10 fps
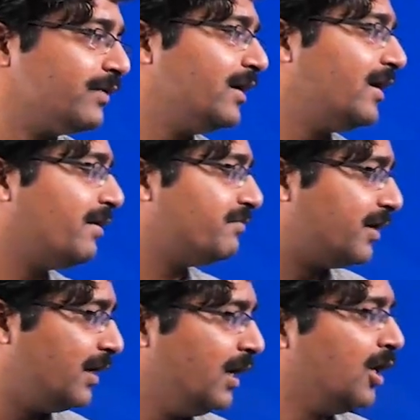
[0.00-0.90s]

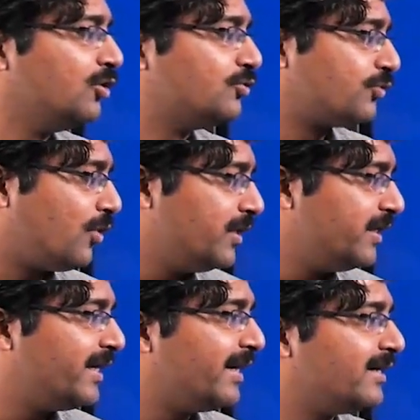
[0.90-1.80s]
Whenever
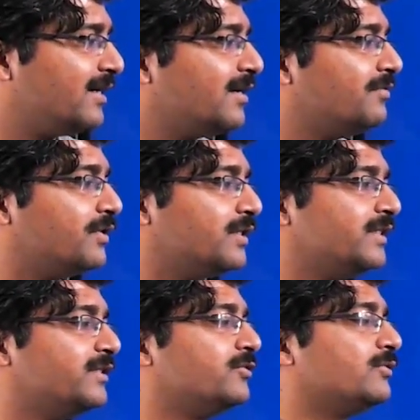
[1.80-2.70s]
solid directly
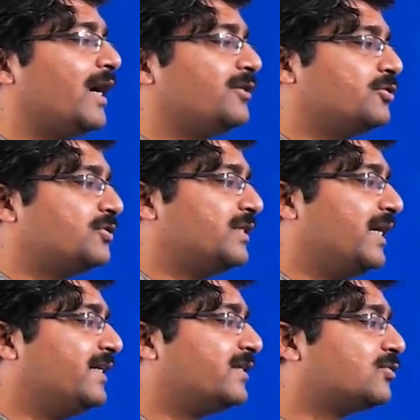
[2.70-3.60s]
converted into gaseous
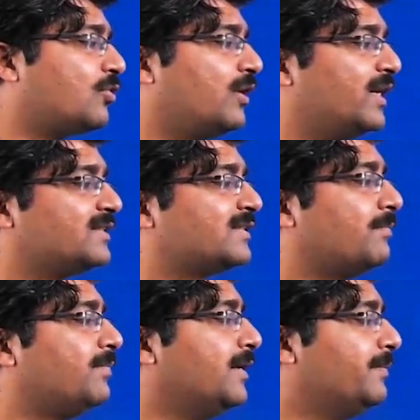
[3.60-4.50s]
state, it is called as
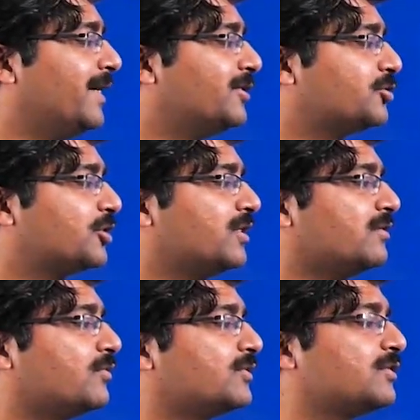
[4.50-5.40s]

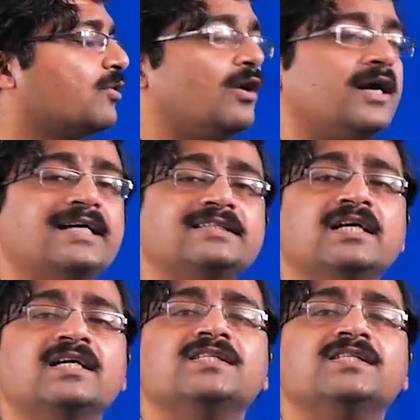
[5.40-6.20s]
sublimation. What is it called as?